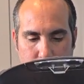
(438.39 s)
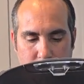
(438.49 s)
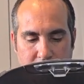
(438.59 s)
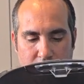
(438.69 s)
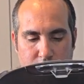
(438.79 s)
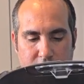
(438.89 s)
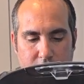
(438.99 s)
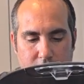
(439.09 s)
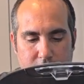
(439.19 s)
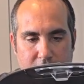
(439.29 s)

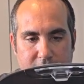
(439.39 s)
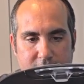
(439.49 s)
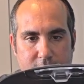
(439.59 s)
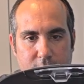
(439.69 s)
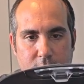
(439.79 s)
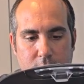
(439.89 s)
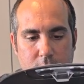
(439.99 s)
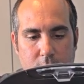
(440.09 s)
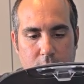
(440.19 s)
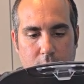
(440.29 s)
Very nice,
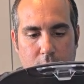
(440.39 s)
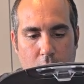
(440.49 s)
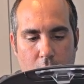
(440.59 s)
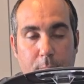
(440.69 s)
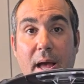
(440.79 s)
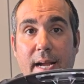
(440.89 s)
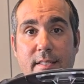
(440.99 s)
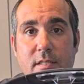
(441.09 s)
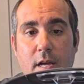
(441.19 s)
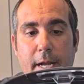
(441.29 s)
compact
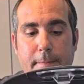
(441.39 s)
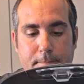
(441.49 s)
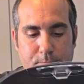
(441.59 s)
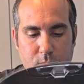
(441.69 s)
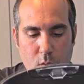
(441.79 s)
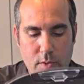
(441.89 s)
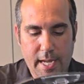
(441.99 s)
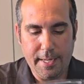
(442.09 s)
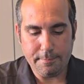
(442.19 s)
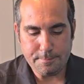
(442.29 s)
design.
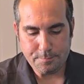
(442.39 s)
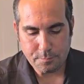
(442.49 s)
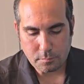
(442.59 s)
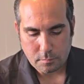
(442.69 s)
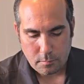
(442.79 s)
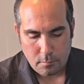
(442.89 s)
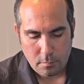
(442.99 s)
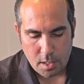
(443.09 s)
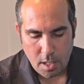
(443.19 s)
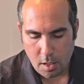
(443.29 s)
Okay?
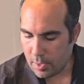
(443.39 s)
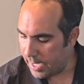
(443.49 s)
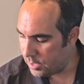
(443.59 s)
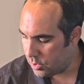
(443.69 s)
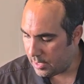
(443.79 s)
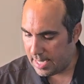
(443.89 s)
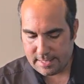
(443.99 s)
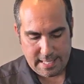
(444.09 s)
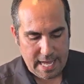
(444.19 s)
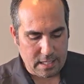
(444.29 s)
Alright, so
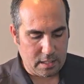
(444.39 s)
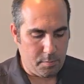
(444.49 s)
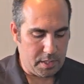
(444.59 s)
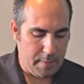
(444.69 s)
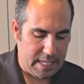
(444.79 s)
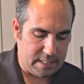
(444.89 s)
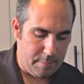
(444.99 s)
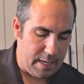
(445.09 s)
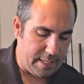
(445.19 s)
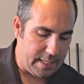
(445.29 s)
that's that. I'm going to put the basket
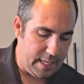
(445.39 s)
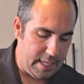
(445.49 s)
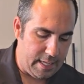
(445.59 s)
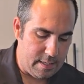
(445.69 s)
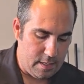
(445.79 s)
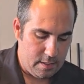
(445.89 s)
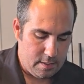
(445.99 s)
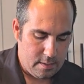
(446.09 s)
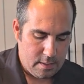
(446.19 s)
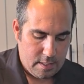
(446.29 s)
back in.
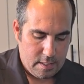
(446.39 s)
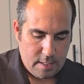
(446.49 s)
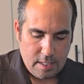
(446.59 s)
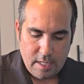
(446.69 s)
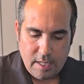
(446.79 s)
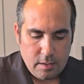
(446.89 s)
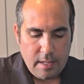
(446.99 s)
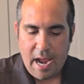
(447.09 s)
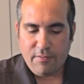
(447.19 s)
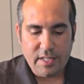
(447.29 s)

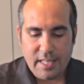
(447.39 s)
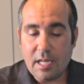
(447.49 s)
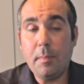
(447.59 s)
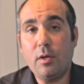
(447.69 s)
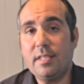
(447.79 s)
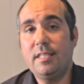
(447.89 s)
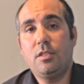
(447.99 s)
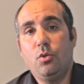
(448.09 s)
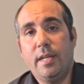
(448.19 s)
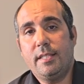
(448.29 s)
Everything about these
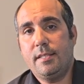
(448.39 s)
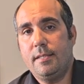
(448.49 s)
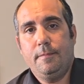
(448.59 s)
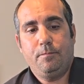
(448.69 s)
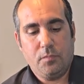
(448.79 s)
units